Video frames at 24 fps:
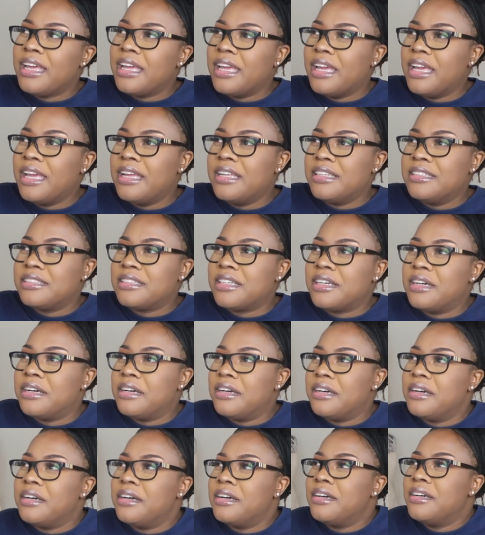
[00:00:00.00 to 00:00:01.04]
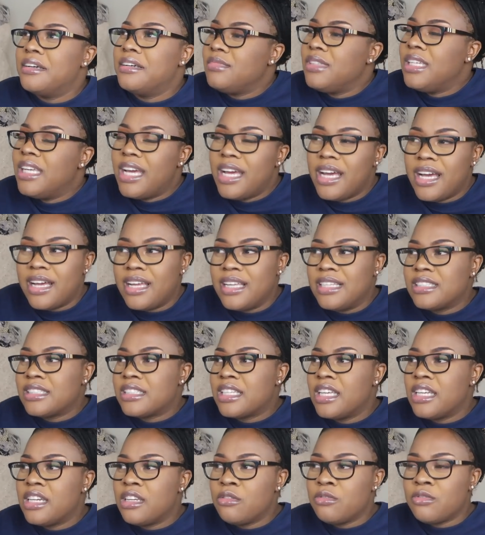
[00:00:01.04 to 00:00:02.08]
and uh, yeah, it's
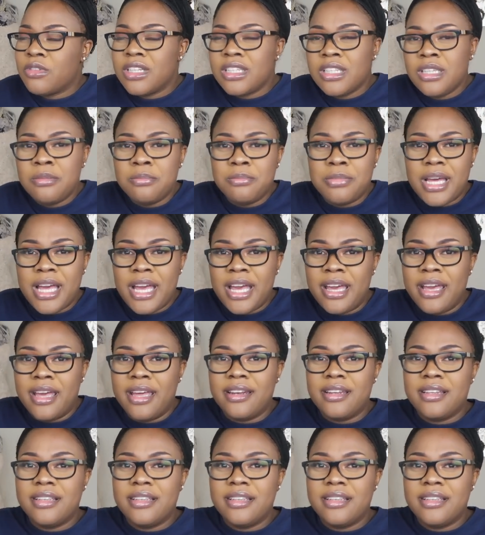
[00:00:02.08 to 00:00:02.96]
getting really bad.